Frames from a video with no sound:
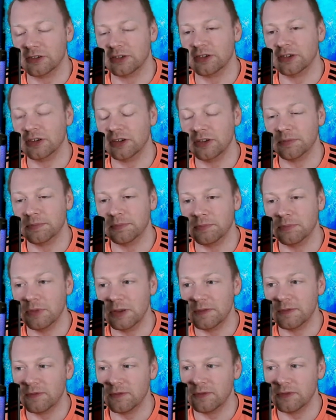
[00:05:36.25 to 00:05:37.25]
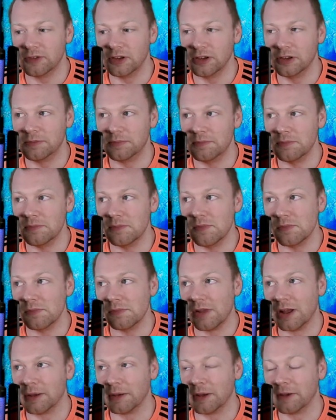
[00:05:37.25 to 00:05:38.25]
she's
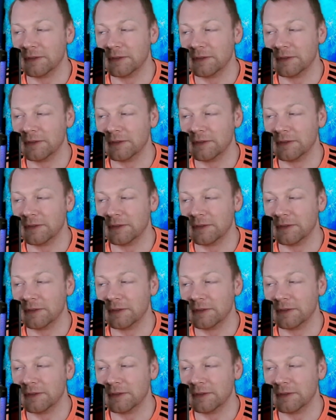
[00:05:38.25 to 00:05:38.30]
like,